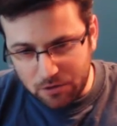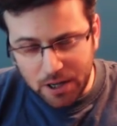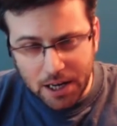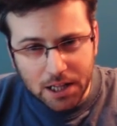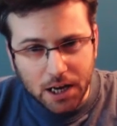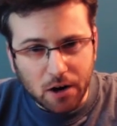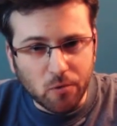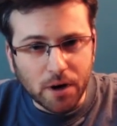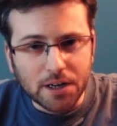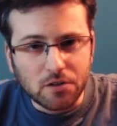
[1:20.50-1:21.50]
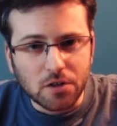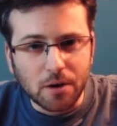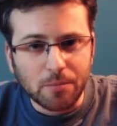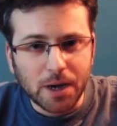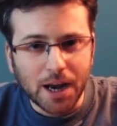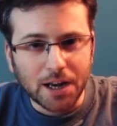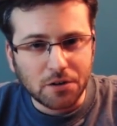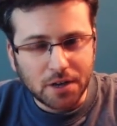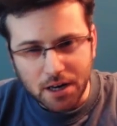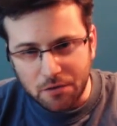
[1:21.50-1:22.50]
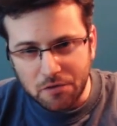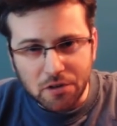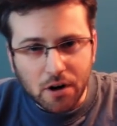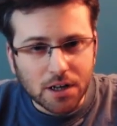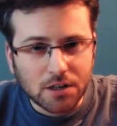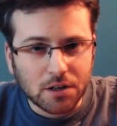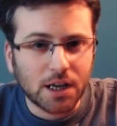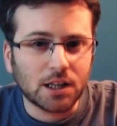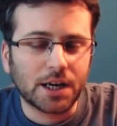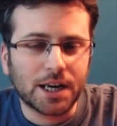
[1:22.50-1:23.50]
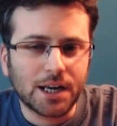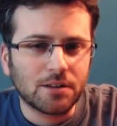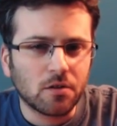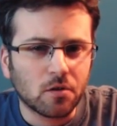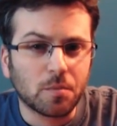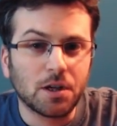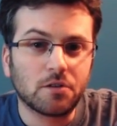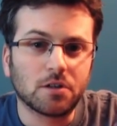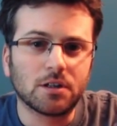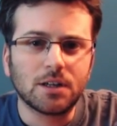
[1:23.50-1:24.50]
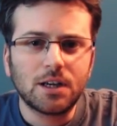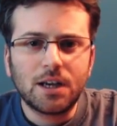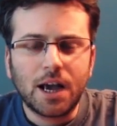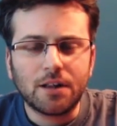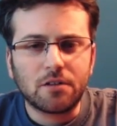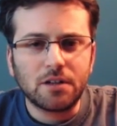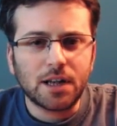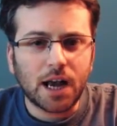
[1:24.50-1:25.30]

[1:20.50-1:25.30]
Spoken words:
getting like a running jump, and just kind of starting to get like an anticipation and seeing